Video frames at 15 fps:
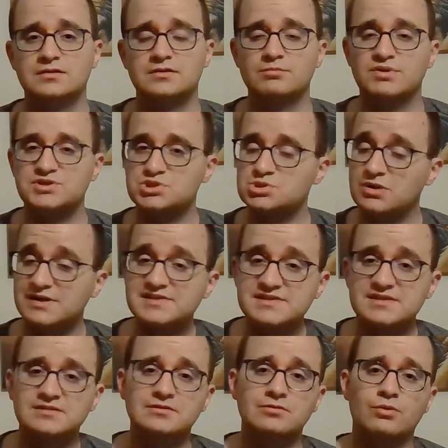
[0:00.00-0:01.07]
but trust
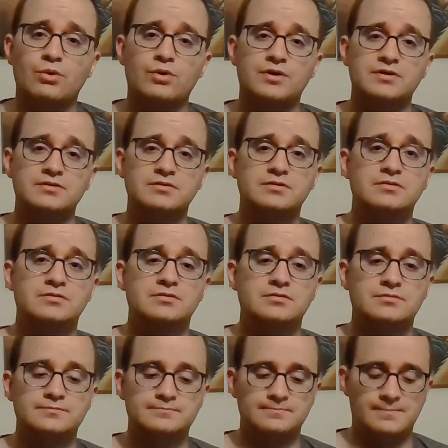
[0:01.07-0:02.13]
in the Lord.
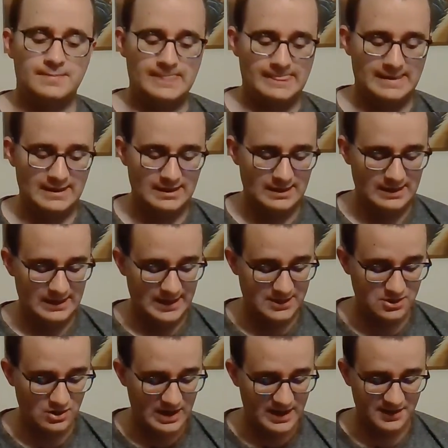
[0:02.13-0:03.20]

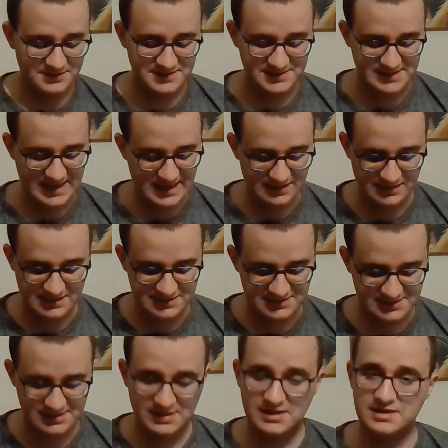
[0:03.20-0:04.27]
You know, I don't say this
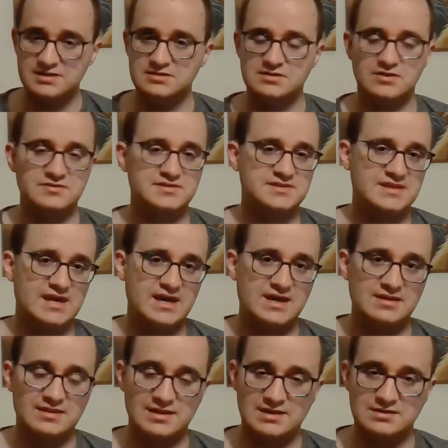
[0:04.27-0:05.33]
to, you know,
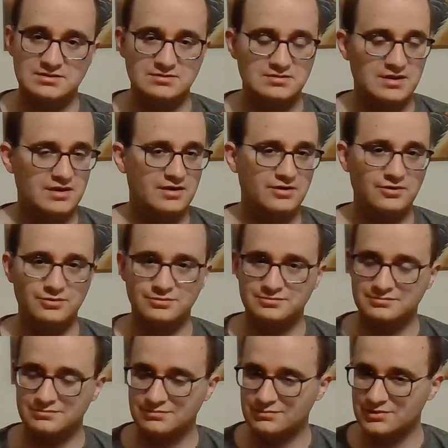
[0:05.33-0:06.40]
say that, you know,
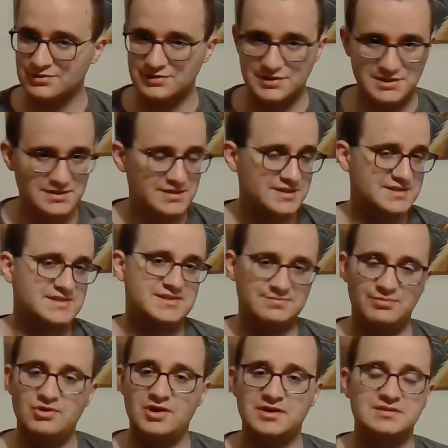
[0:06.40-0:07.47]
we're in this
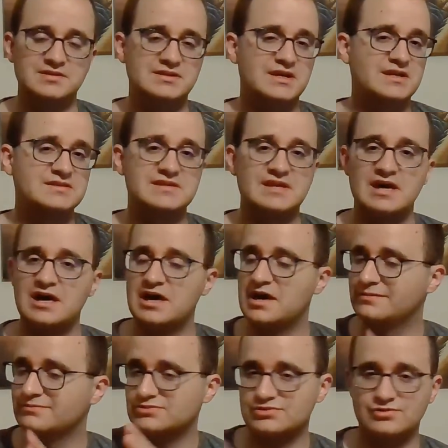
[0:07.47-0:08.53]
spot in the end
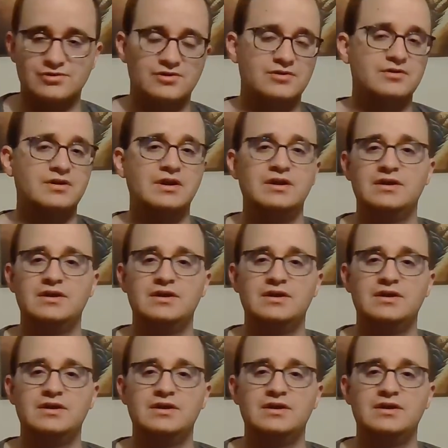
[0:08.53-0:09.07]
times or